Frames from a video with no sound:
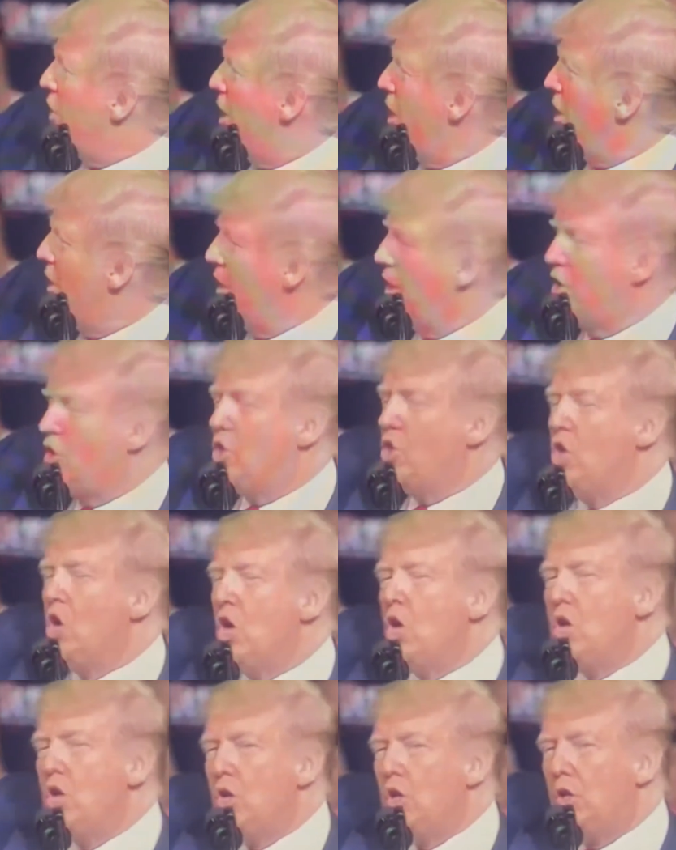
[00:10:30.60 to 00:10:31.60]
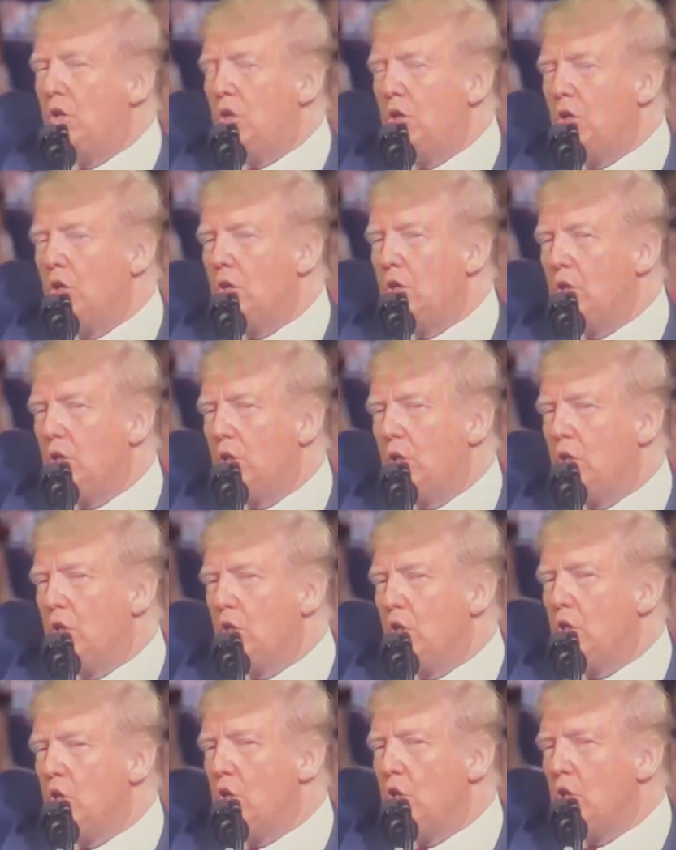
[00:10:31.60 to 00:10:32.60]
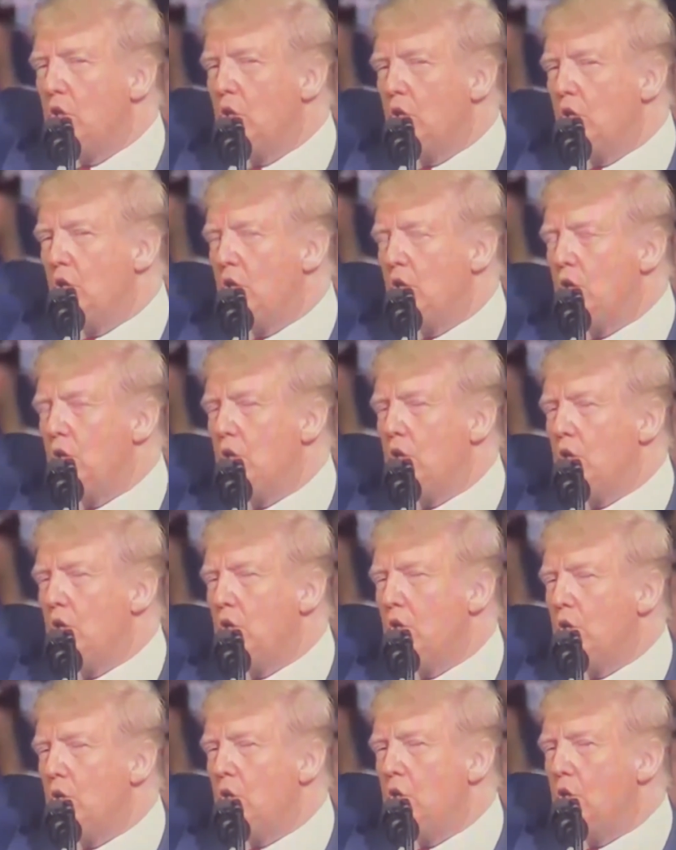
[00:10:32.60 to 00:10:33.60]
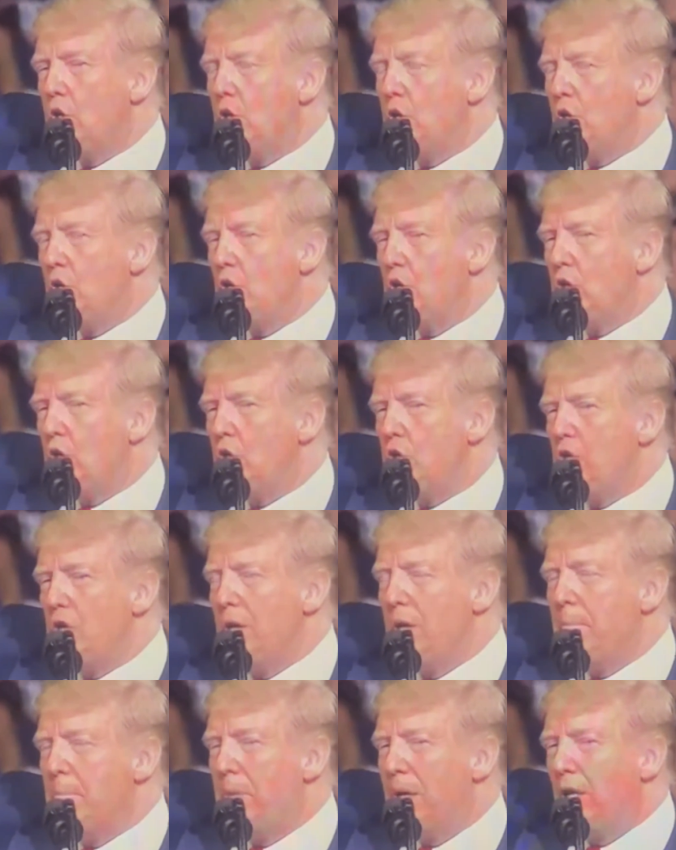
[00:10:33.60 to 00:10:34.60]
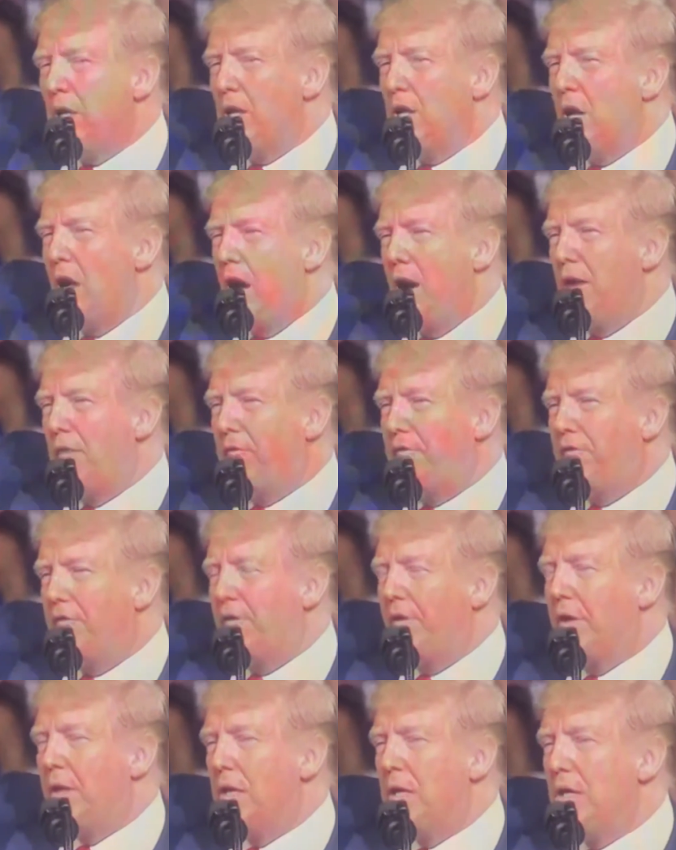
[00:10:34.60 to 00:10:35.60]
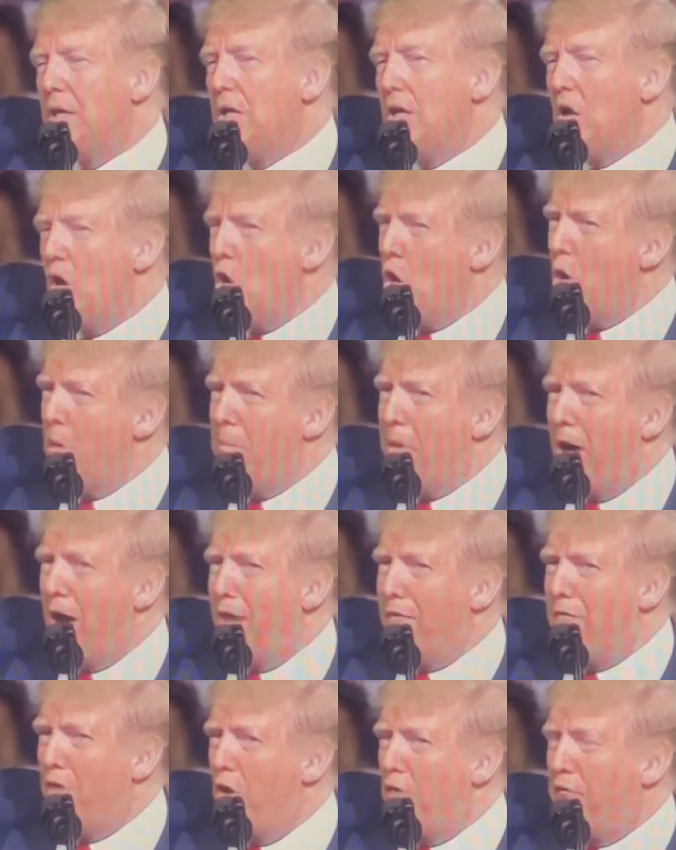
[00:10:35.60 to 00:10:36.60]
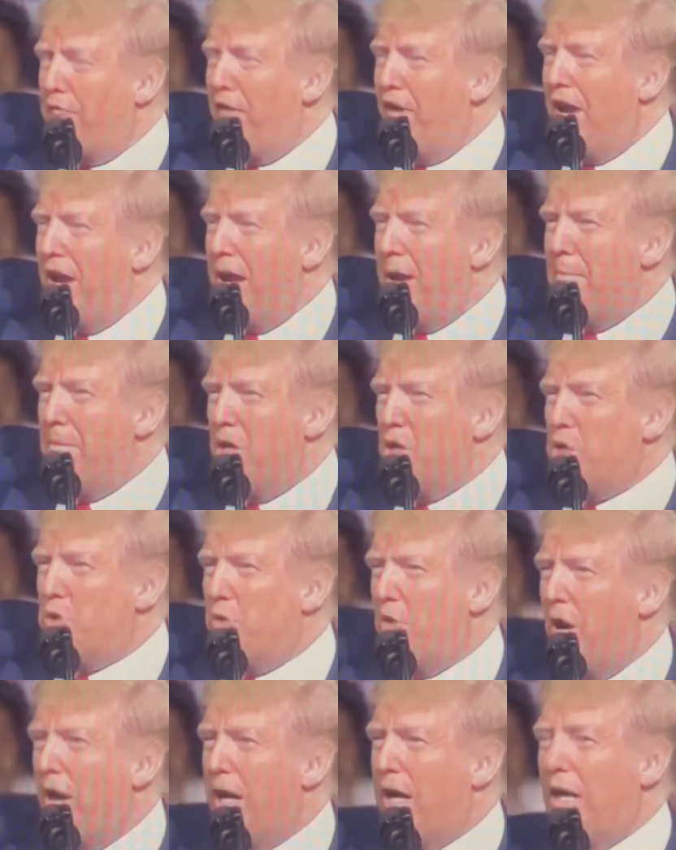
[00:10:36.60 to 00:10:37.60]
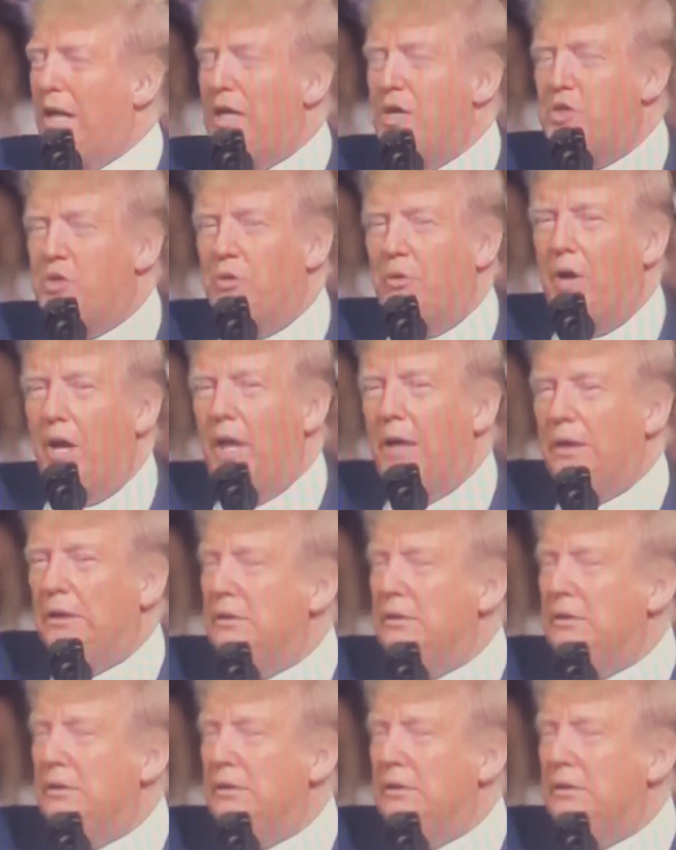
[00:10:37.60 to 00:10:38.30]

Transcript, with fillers: very little social distancing. He said that social distancing did not matter and that masks were only mandatory. Wait,